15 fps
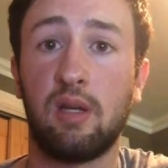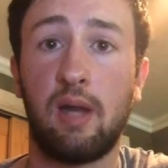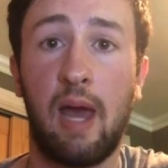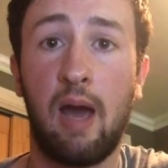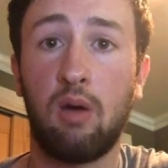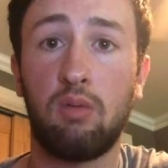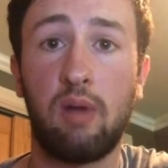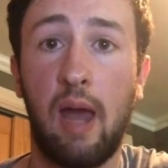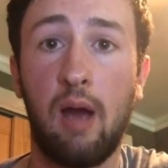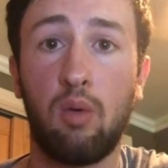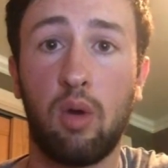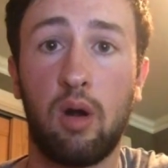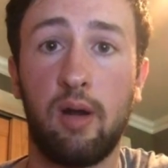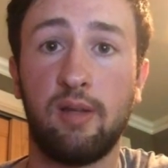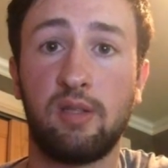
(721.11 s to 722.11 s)
And now
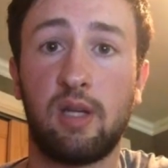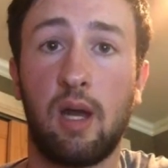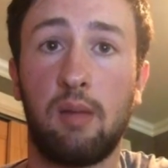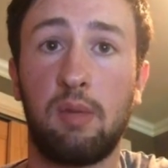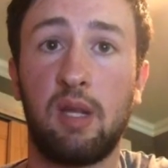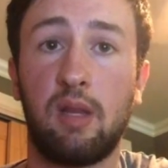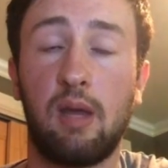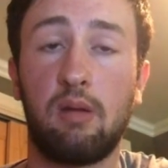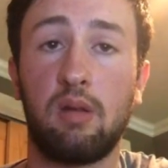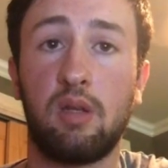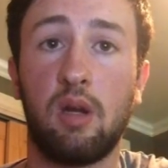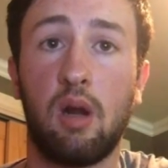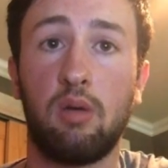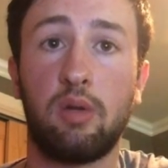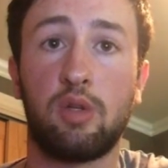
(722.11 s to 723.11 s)
where is he? I mean,
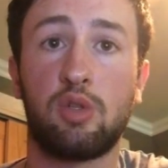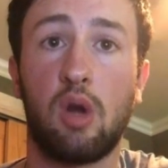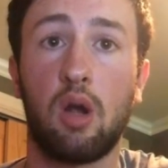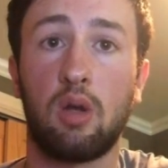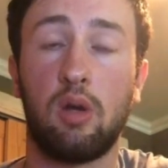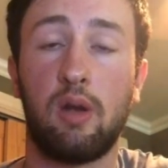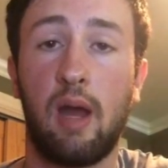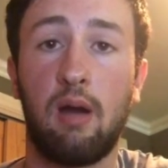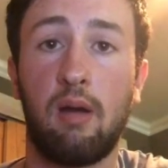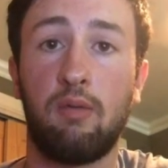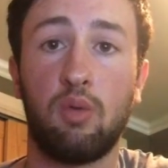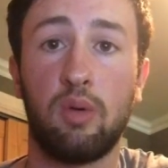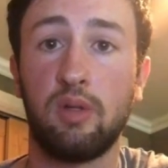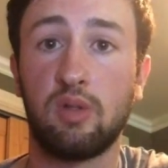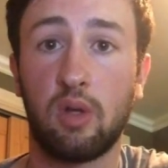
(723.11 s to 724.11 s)
they're struggling now.
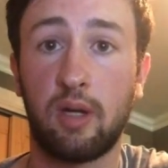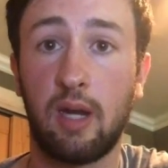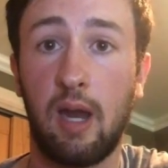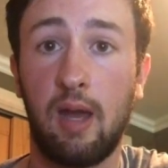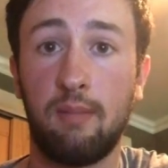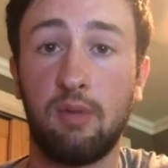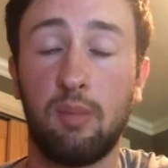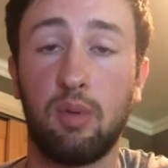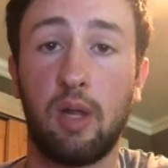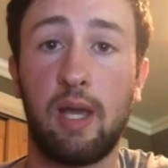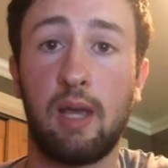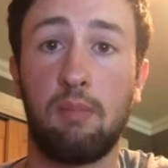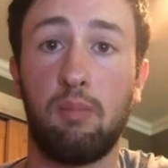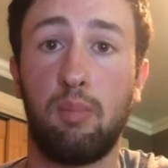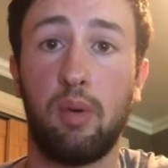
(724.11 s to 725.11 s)
Everyone's looking at him to
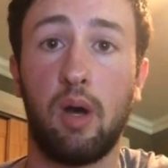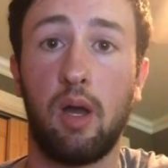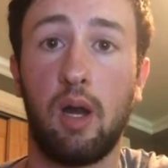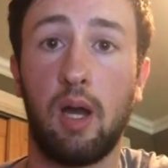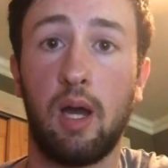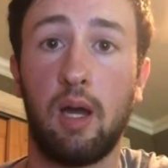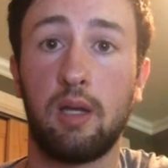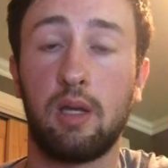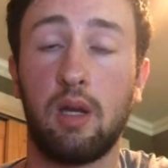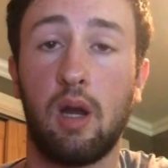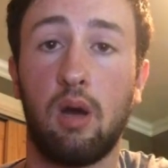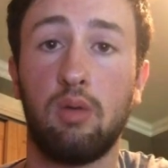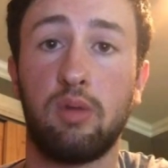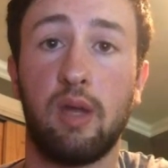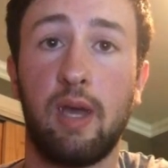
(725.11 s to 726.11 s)
blame, but you
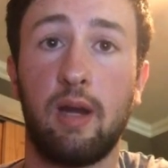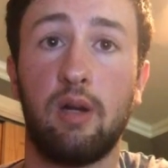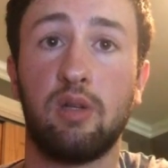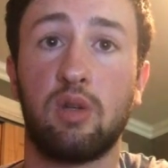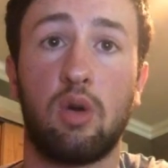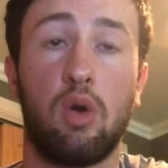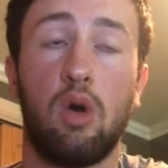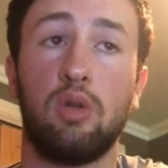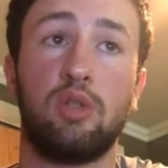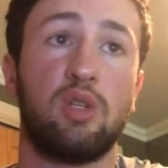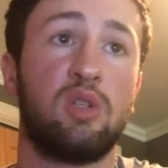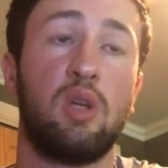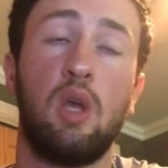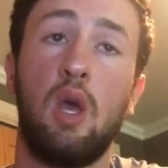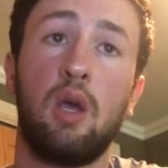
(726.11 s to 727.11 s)
know, the hitters are all
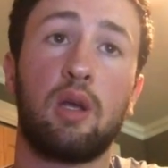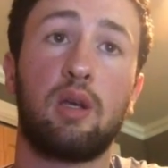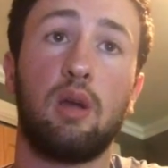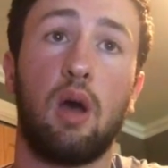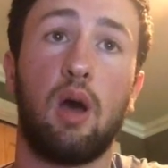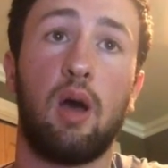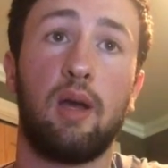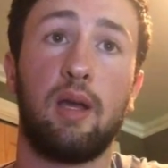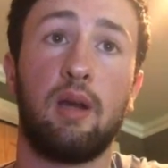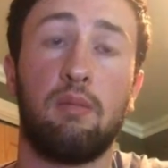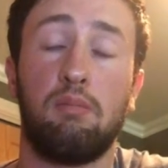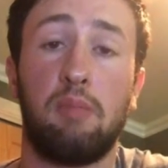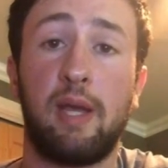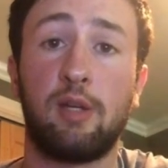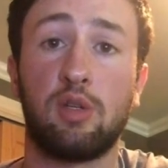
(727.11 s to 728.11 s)
just in
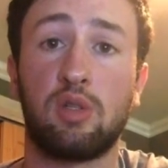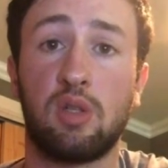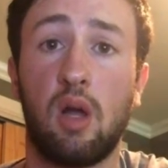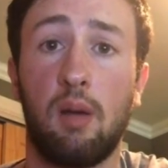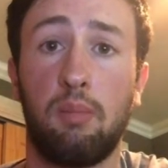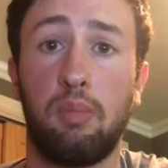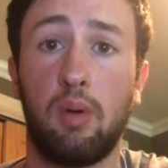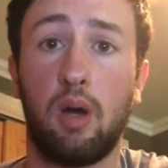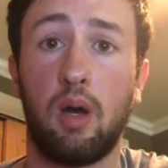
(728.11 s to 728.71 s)
a major slump.